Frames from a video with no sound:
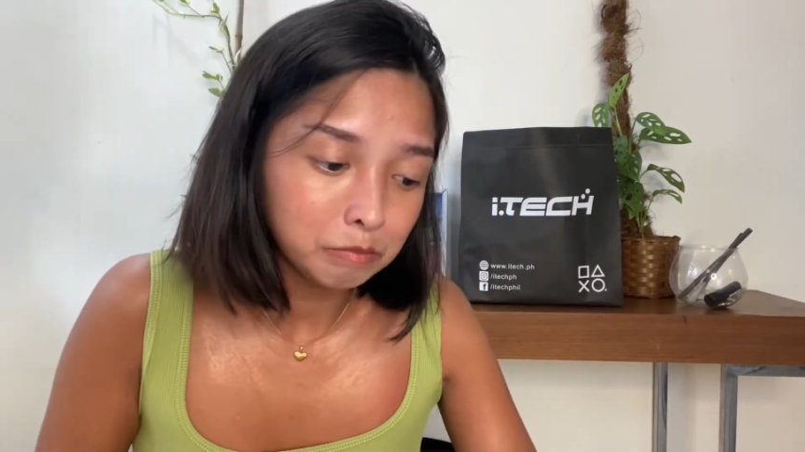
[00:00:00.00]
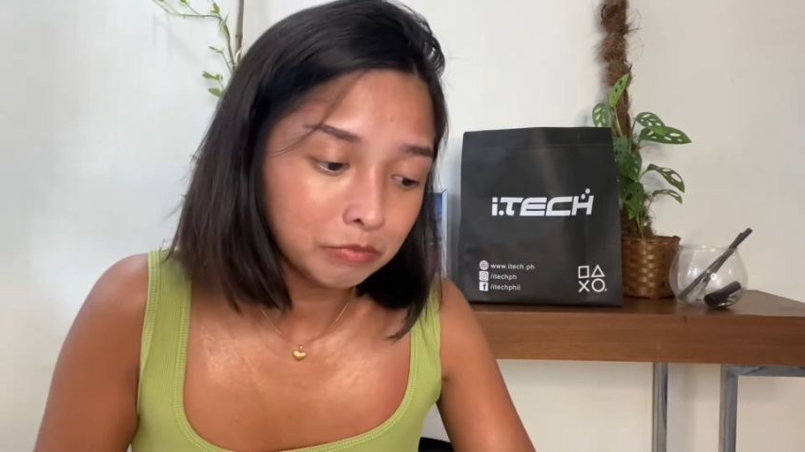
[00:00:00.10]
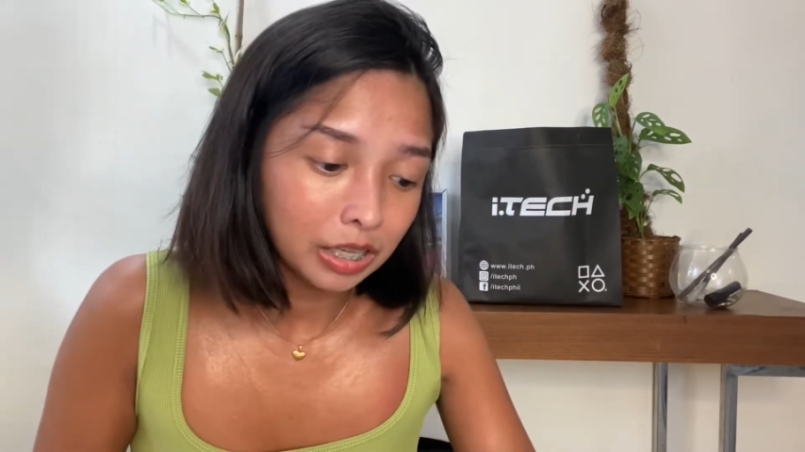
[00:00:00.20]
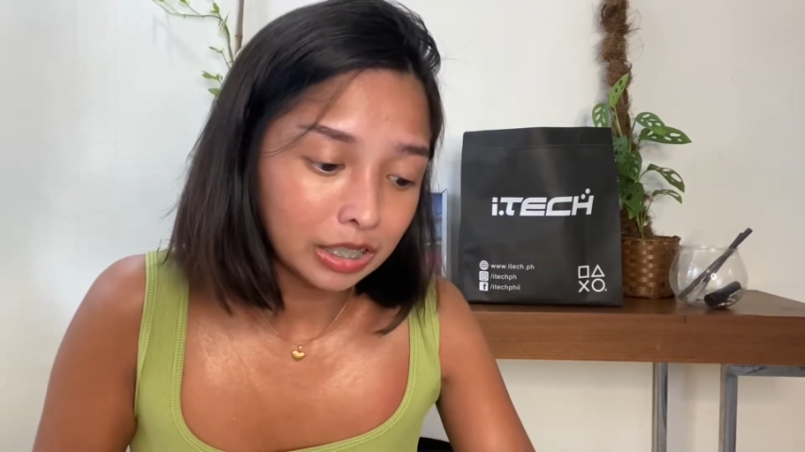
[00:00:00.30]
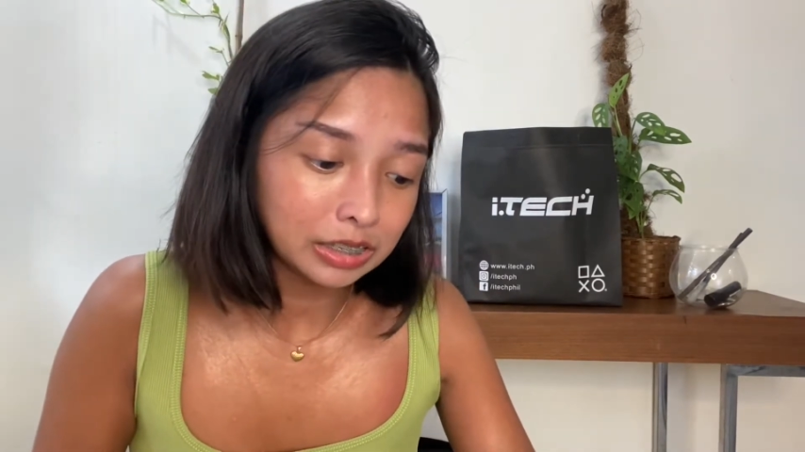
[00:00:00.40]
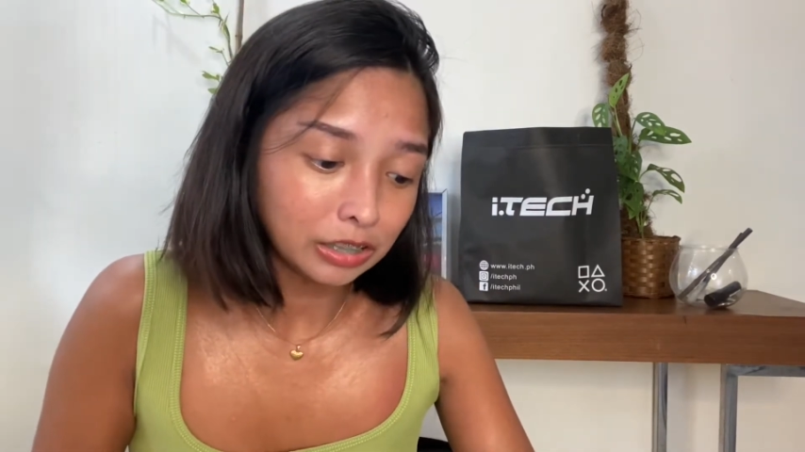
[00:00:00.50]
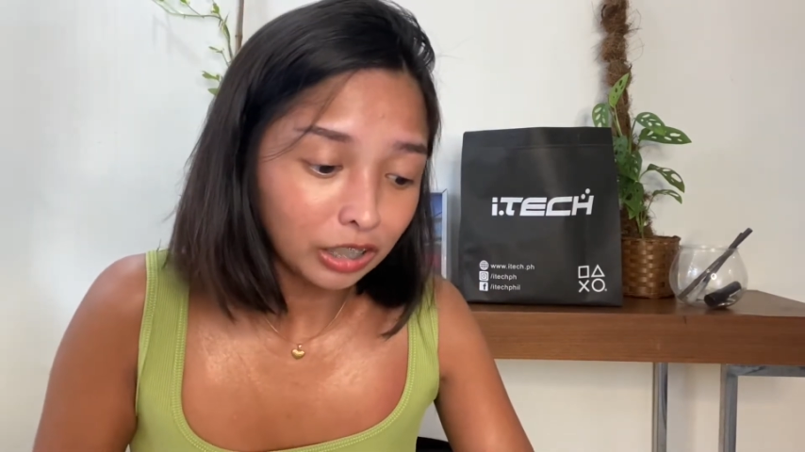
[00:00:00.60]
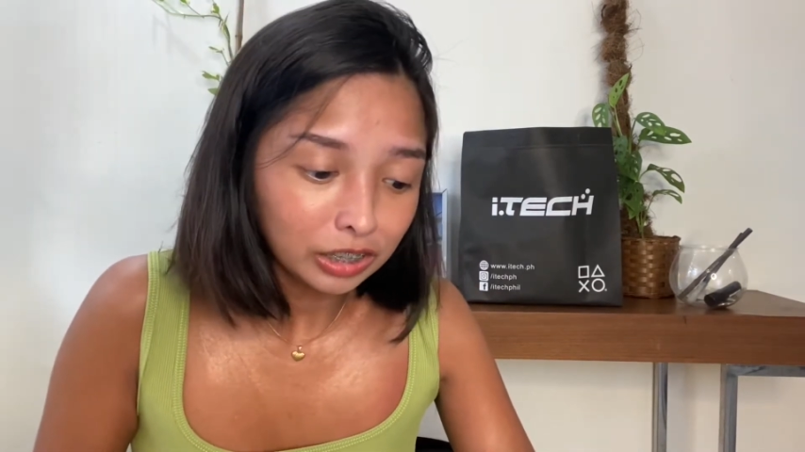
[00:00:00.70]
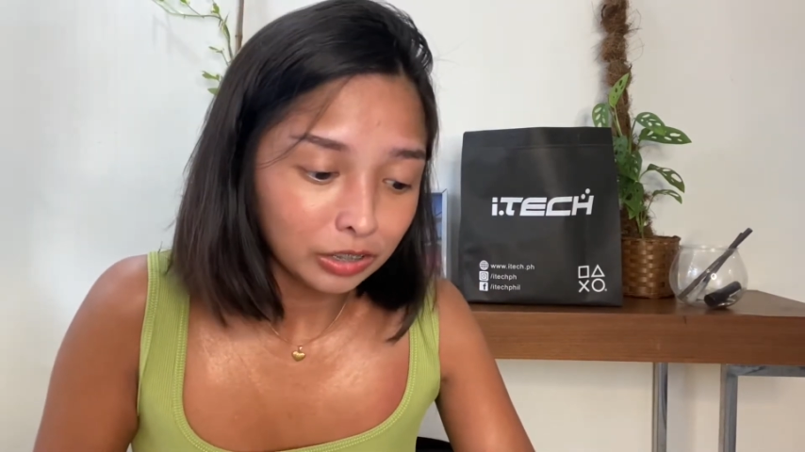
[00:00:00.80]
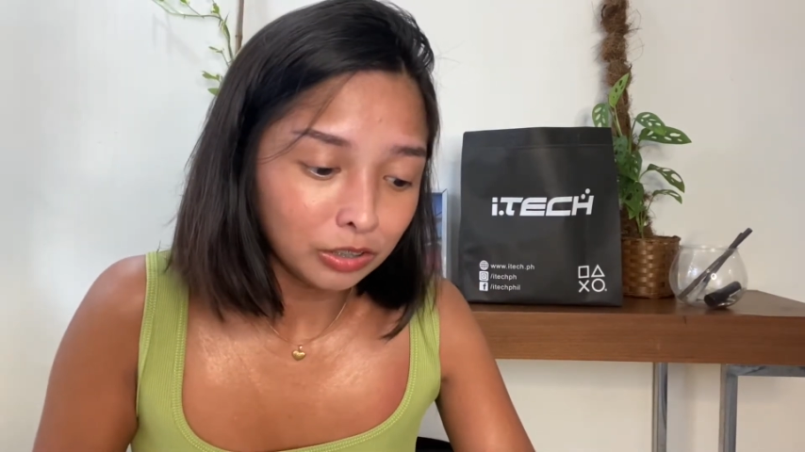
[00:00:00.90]
It
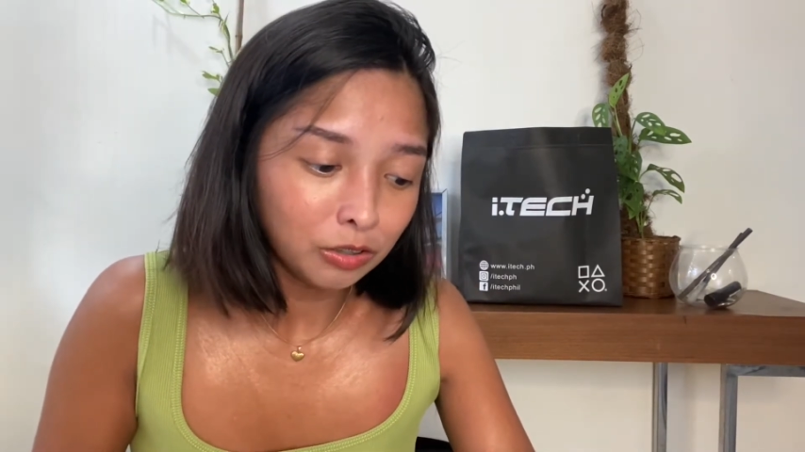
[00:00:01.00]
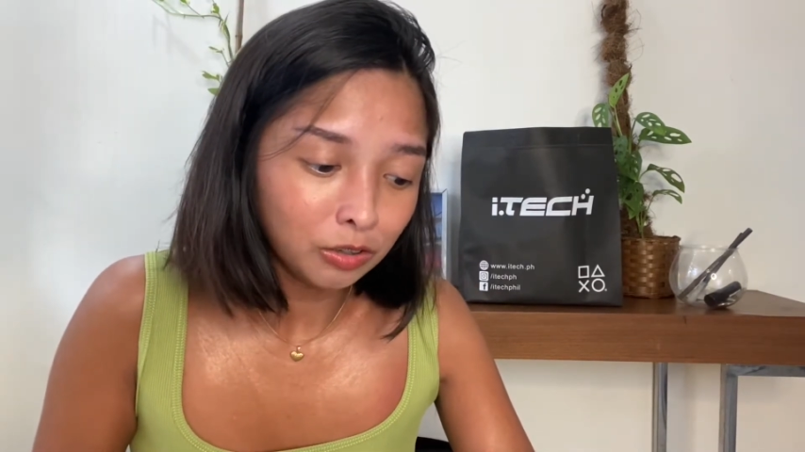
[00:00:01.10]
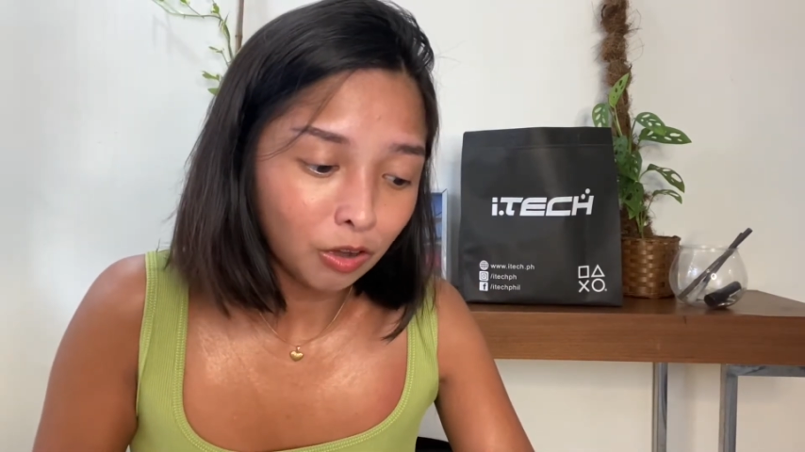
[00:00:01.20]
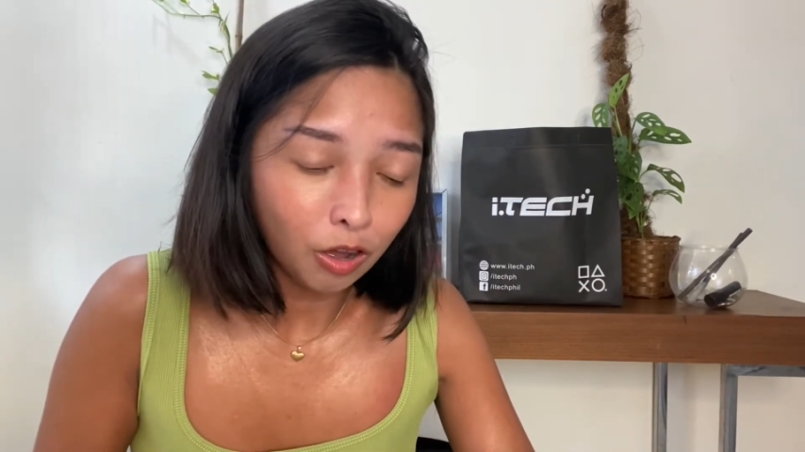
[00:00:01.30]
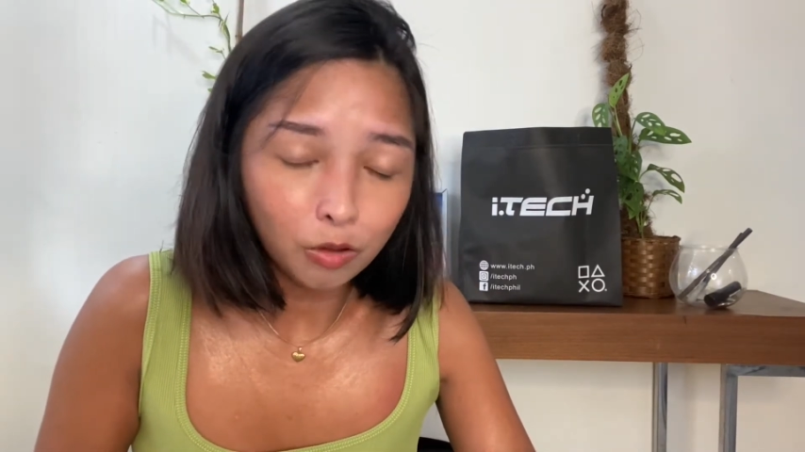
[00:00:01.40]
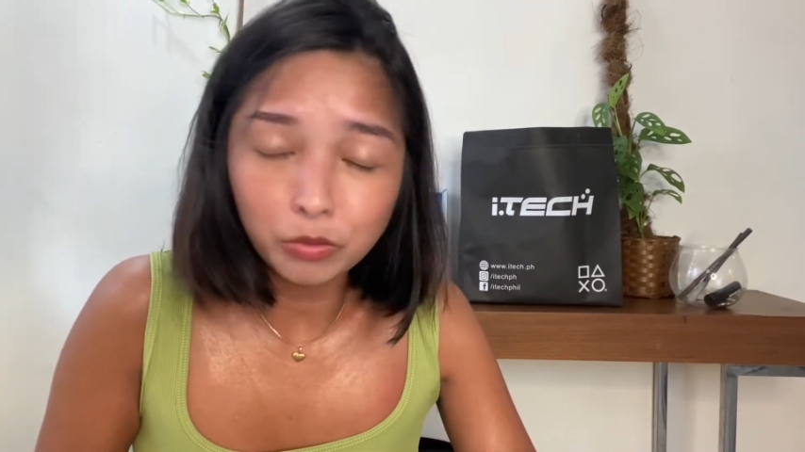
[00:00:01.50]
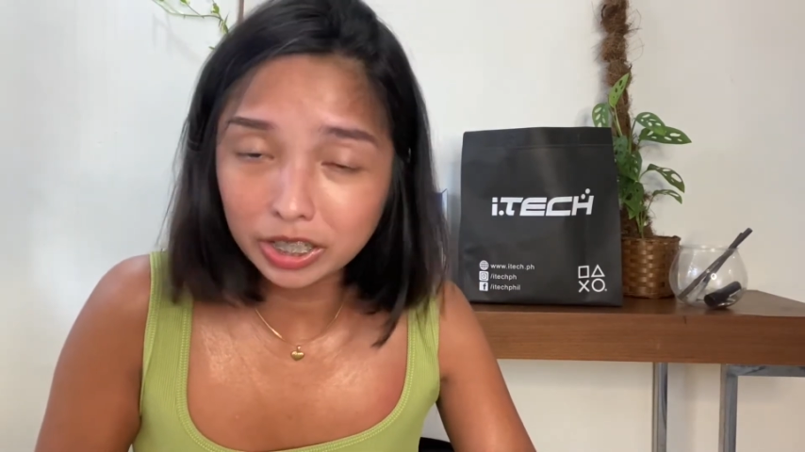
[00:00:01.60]
started with